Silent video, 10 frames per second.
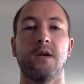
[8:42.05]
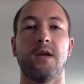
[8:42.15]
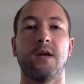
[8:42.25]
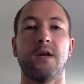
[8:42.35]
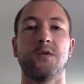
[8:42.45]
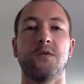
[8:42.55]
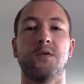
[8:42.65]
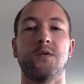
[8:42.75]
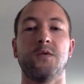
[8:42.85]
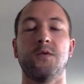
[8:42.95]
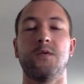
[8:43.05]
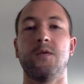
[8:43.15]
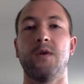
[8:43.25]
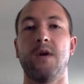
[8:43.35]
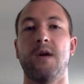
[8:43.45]
you to
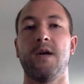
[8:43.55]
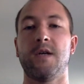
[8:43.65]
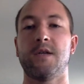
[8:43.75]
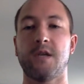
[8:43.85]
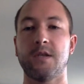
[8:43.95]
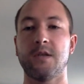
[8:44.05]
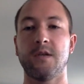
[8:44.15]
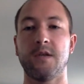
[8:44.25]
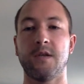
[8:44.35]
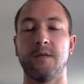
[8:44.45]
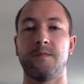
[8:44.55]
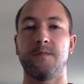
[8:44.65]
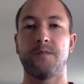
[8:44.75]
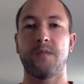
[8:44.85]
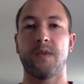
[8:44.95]
essentially
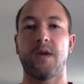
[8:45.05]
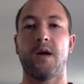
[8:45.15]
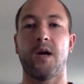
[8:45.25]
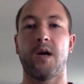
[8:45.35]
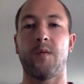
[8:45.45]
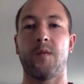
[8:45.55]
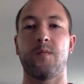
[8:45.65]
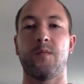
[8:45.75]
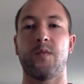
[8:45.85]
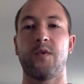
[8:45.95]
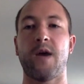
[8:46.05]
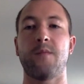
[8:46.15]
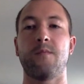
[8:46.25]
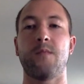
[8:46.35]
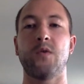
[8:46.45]
provide
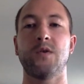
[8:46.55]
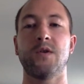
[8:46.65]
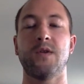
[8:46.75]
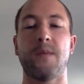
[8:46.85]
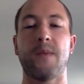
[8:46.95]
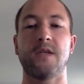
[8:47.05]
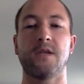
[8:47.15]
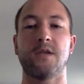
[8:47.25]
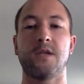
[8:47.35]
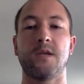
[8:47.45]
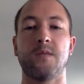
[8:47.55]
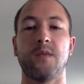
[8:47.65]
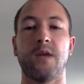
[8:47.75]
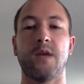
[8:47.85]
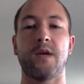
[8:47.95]
motion that makes it seem
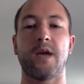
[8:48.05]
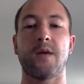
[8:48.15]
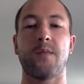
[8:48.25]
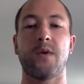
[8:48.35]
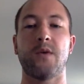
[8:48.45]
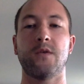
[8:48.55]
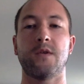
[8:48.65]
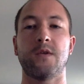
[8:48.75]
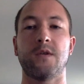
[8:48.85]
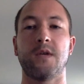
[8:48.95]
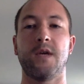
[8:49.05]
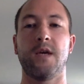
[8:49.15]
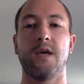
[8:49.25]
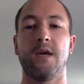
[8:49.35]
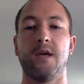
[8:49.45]
like a component
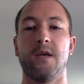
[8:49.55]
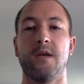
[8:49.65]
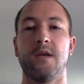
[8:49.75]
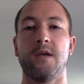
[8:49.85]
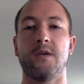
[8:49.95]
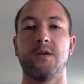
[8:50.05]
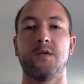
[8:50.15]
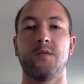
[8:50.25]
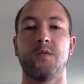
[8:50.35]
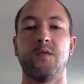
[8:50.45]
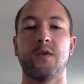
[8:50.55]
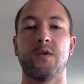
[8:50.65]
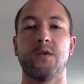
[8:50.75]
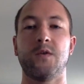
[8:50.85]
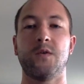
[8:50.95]
is moving
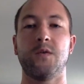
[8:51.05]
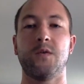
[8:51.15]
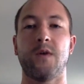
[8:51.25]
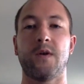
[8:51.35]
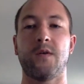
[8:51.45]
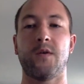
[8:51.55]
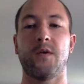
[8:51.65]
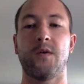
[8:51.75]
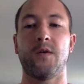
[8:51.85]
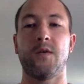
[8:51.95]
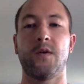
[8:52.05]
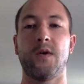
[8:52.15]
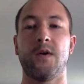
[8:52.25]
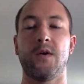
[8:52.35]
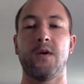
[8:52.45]
to another
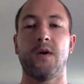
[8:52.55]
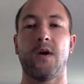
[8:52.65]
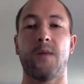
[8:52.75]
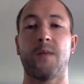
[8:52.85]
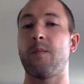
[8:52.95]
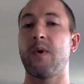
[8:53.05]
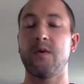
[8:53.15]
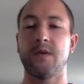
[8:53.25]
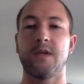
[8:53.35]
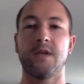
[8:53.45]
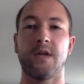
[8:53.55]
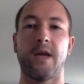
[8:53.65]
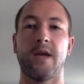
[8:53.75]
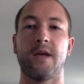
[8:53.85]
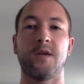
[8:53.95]
component
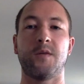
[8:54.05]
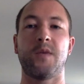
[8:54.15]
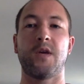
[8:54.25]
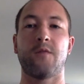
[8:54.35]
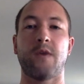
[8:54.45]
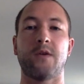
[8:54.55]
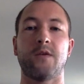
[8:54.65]
and being rendered